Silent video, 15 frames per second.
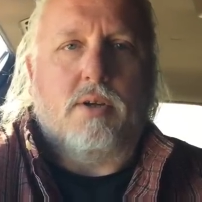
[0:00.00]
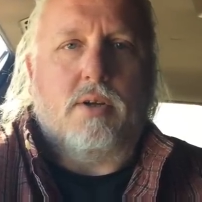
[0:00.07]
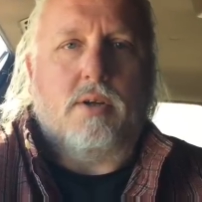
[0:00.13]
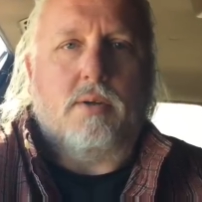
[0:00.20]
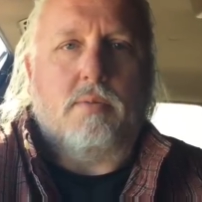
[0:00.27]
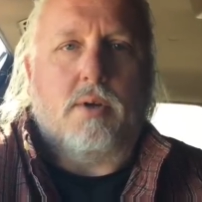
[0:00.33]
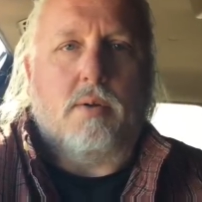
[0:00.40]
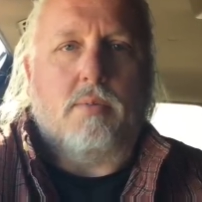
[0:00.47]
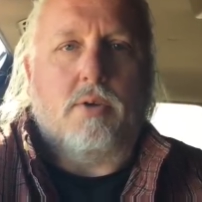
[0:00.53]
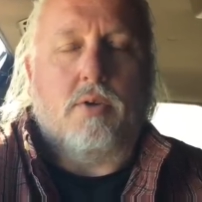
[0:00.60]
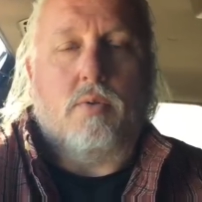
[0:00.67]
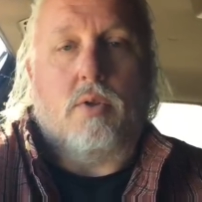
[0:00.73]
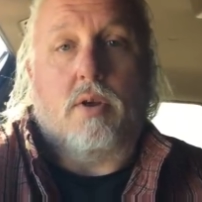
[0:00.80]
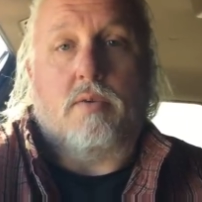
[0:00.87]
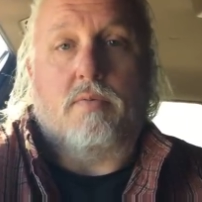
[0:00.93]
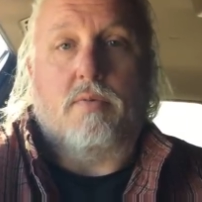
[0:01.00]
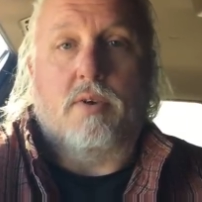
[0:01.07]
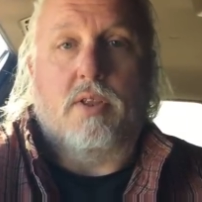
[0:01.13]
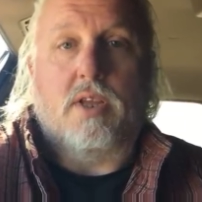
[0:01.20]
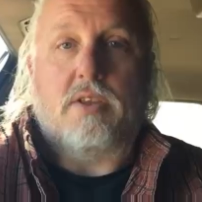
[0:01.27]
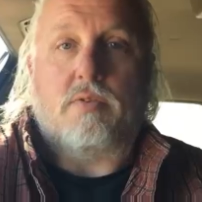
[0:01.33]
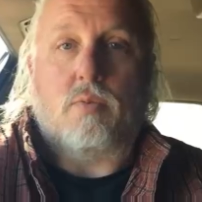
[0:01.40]
I'm gonna do a lot of
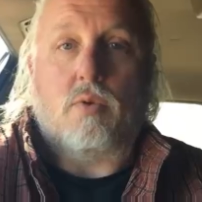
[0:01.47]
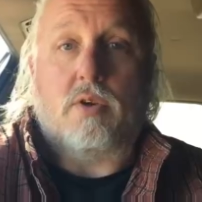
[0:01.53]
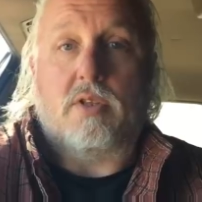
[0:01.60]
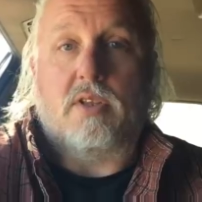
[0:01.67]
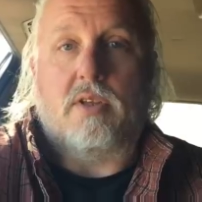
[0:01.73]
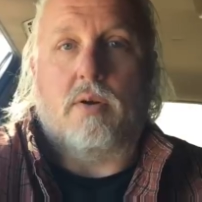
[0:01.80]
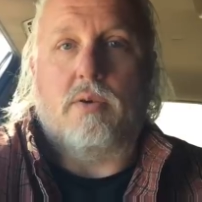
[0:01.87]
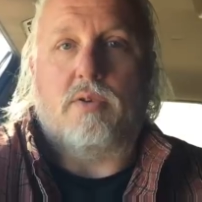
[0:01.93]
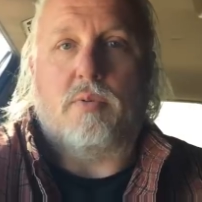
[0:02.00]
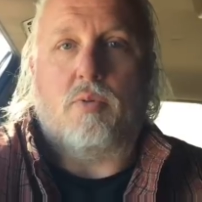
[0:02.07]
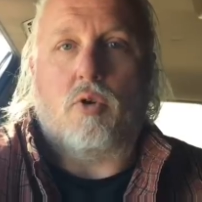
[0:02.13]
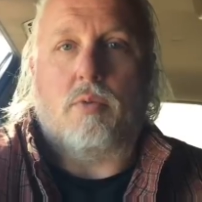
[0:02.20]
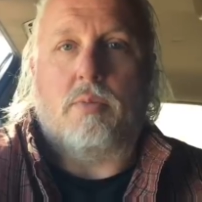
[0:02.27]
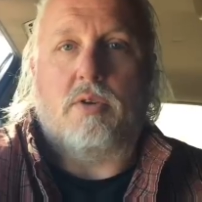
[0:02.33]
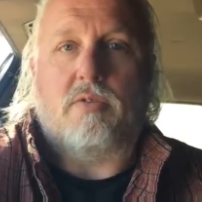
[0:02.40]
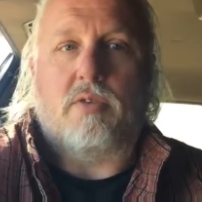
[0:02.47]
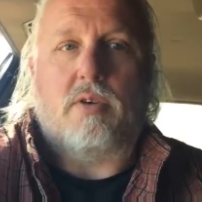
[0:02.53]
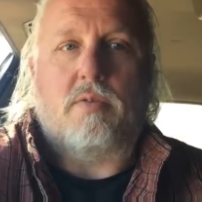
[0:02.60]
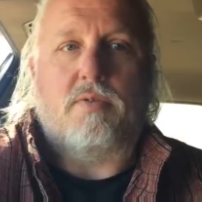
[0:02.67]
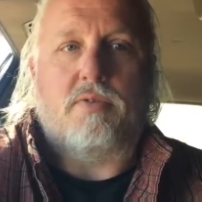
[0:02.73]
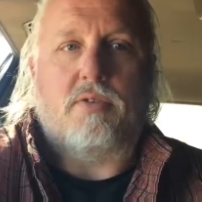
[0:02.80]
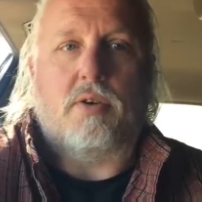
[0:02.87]
freelance work, that's how I support myself.